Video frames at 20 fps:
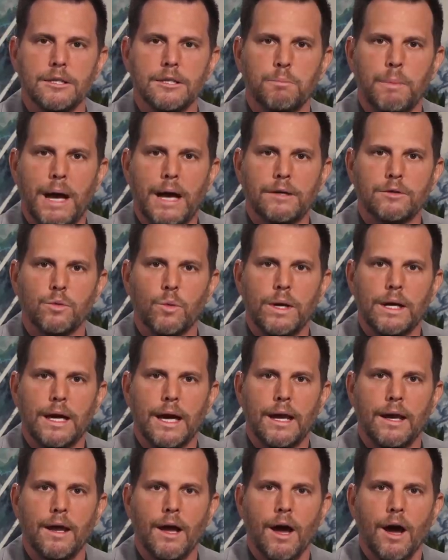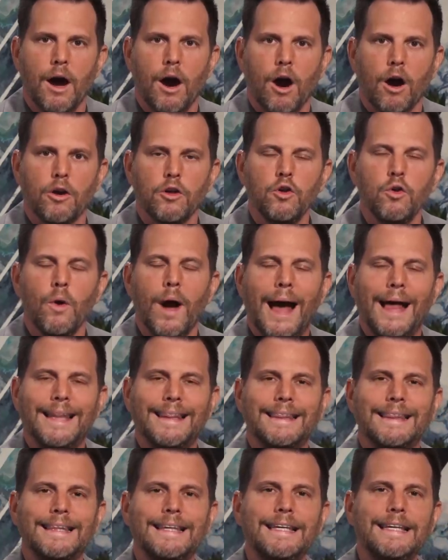past weekend. Are you at
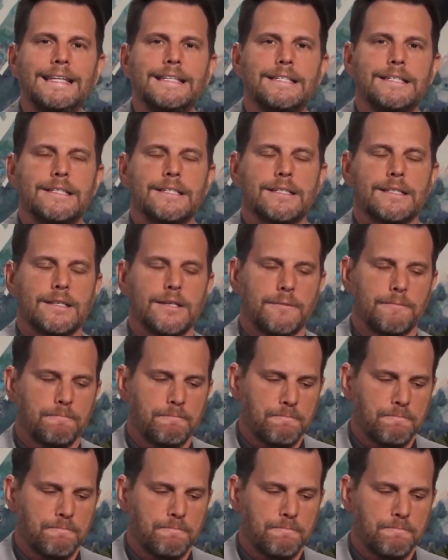least